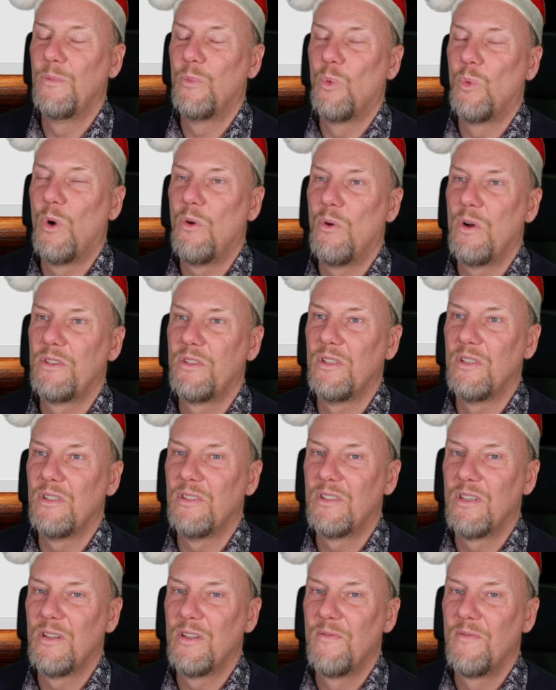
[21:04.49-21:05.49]
What was
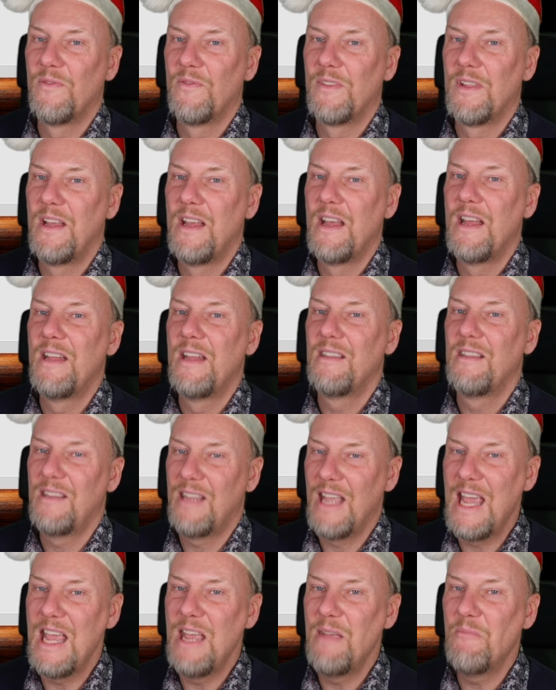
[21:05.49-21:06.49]
it?
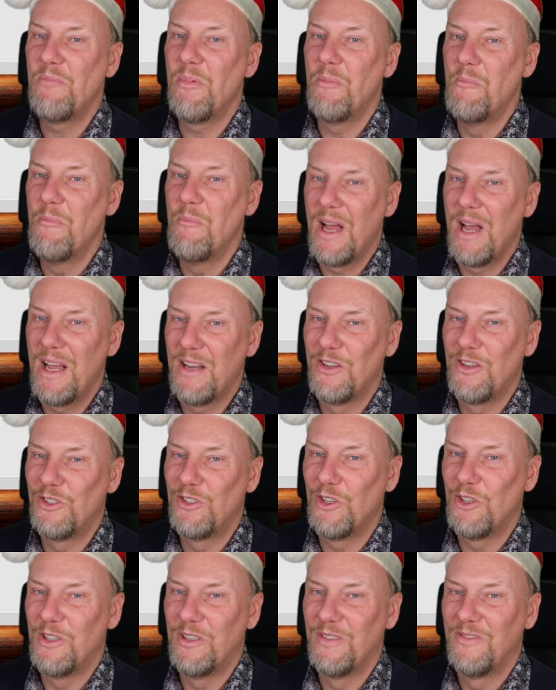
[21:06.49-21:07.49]
Tape
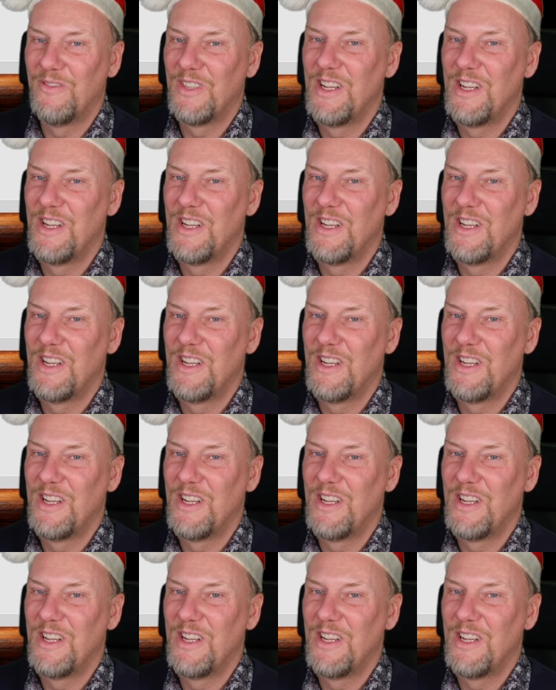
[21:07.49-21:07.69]
Manager.